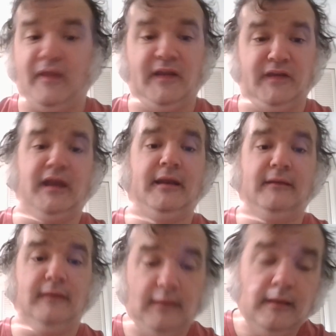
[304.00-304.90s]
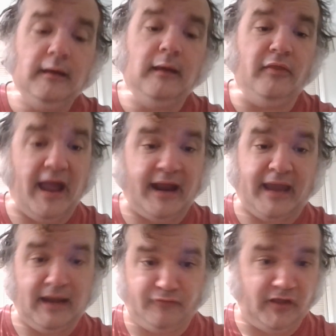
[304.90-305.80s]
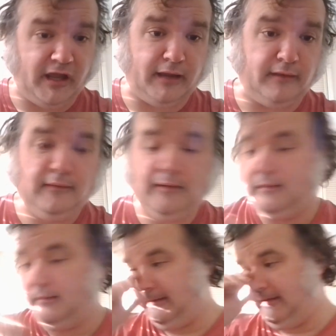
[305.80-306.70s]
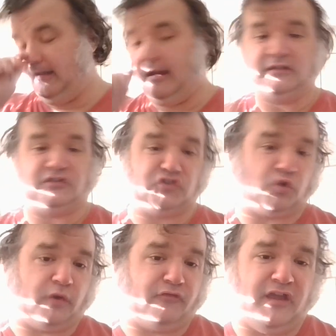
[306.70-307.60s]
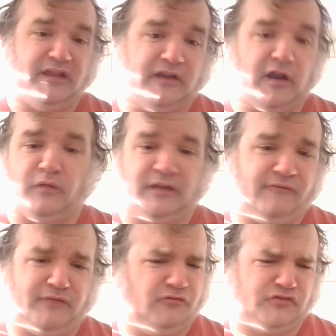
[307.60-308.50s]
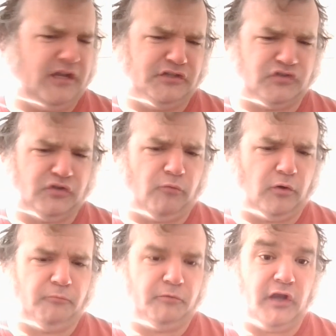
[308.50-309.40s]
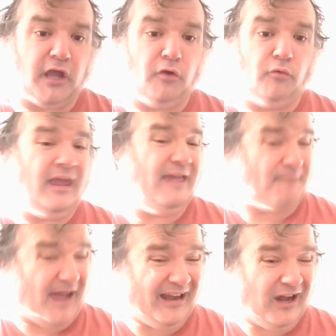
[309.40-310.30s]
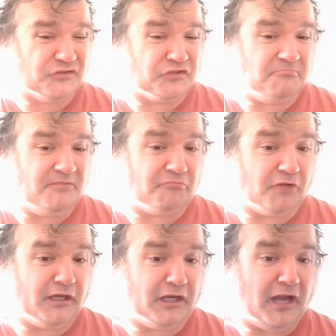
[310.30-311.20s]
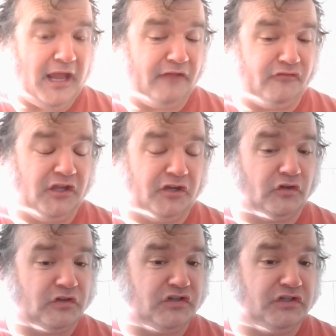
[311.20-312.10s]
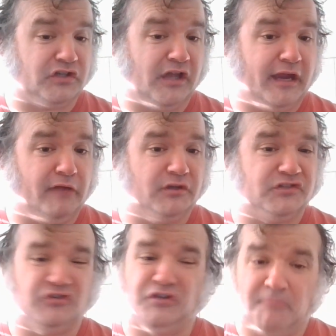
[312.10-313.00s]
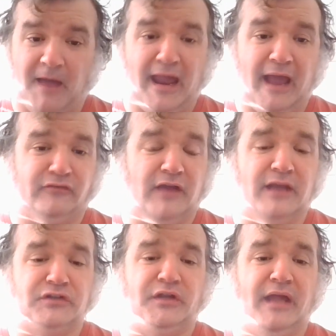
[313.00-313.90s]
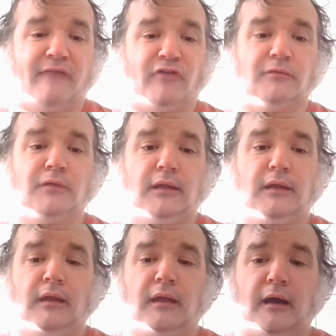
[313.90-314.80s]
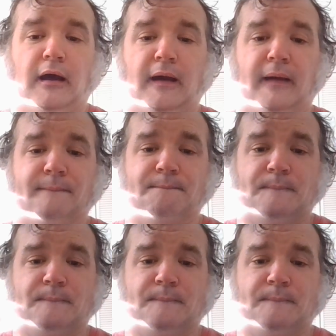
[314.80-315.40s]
they did it, that kind of thing. It's the sort of thing that only a few sages in the world would know. It might also be written in an antique or deceased language, so you might have to actually have a